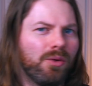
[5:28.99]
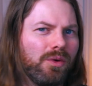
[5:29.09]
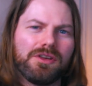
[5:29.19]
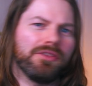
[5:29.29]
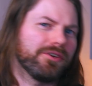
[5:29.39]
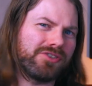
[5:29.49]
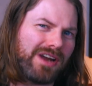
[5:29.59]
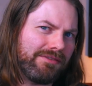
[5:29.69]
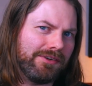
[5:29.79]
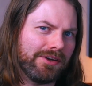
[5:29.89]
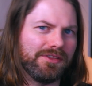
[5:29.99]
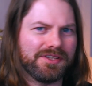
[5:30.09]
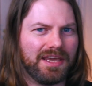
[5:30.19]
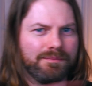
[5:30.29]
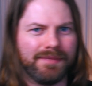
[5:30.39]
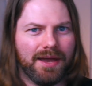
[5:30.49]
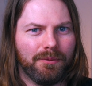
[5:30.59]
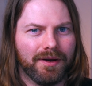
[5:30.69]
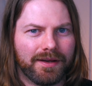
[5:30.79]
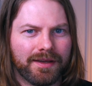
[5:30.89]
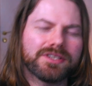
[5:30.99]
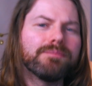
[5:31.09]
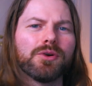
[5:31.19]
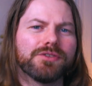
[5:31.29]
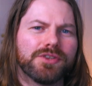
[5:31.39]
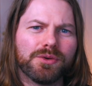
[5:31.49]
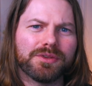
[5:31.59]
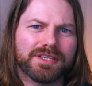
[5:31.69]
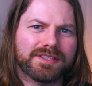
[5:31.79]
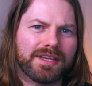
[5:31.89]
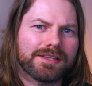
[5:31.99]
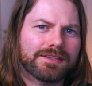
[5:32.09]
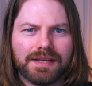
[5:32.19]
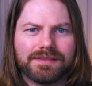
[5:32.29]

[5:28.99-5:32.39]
with other traffic on the same network. It's important to know these things.